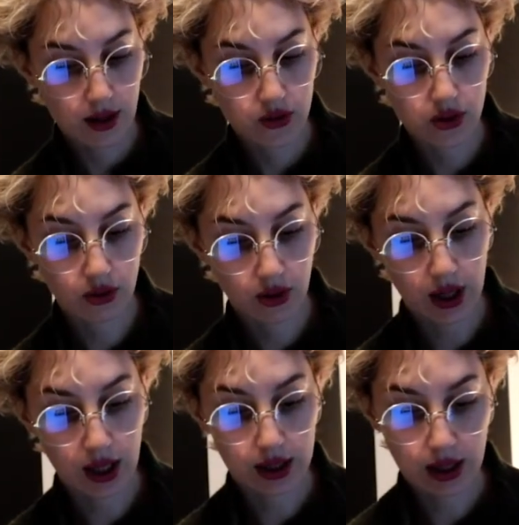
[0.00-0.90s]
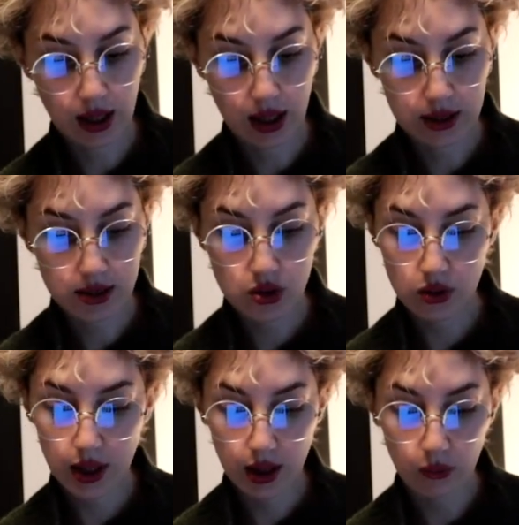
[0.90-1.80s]
to create a
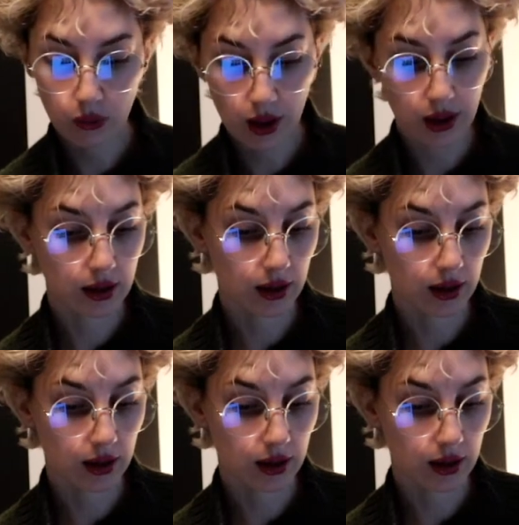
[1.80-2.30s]
streak of white